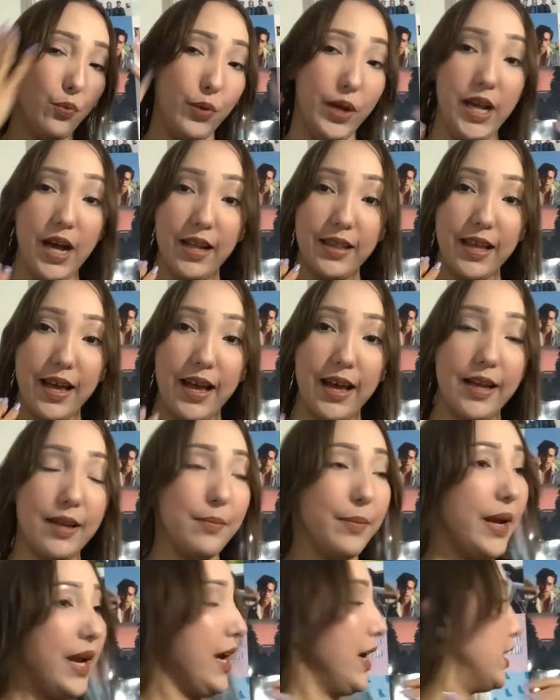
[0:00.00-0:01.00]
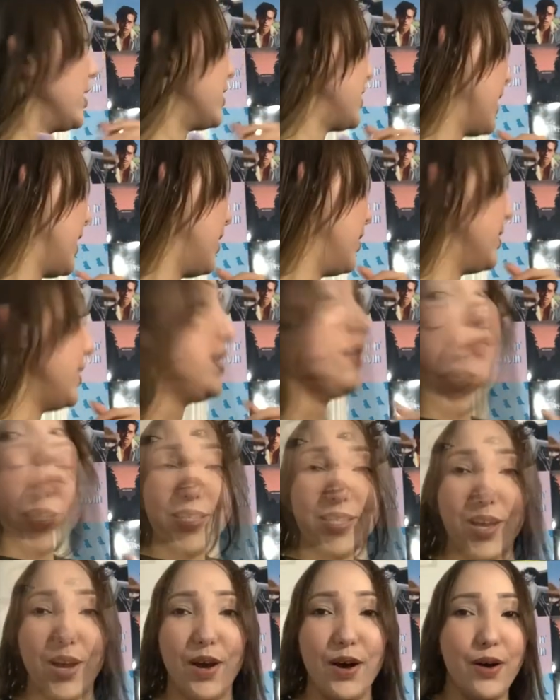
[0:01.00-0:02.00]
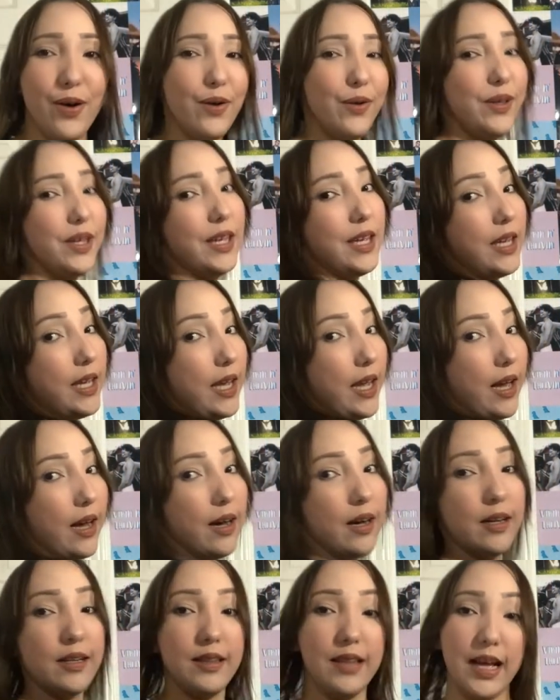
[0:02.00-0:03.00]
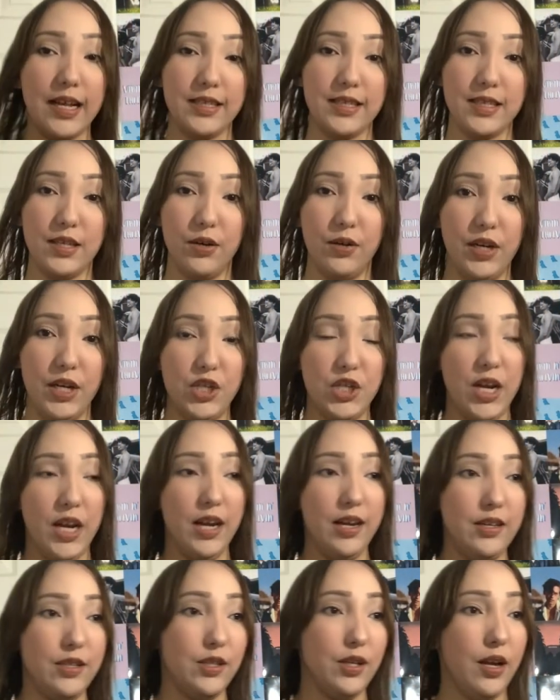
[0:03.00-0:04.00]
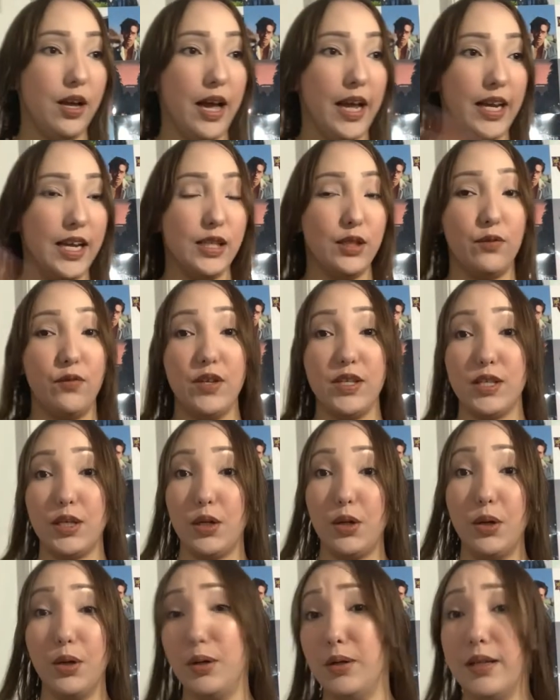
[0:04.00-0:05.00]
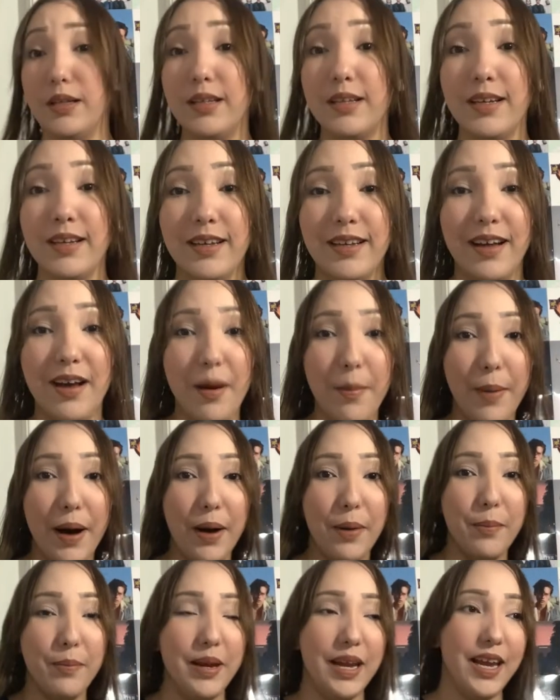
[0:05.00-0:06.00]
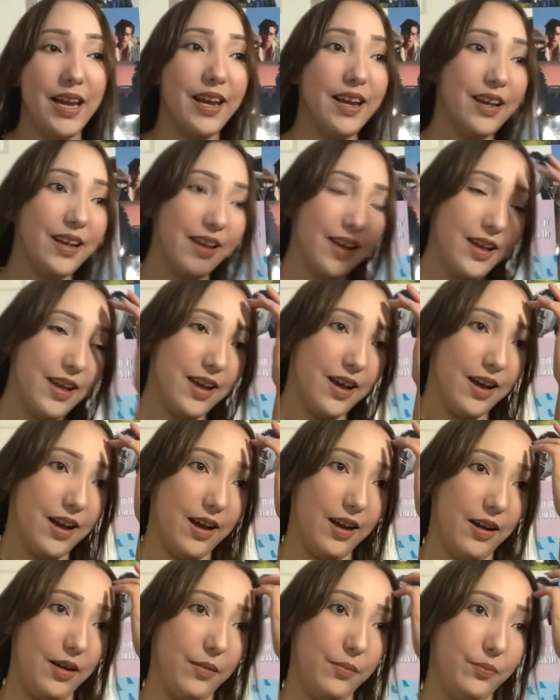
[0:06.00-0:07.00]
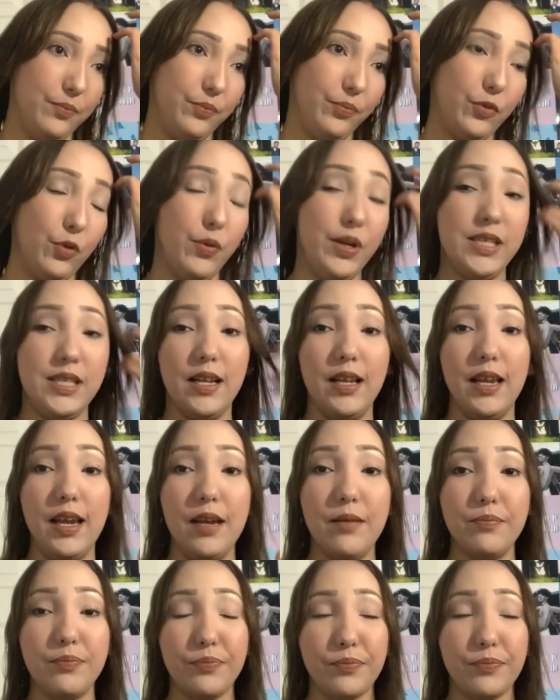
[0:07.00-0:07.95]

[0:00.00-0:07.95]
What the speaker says: we got that. My hairstyle is different. So yeah, that's the only change, I guess, physical about me recently.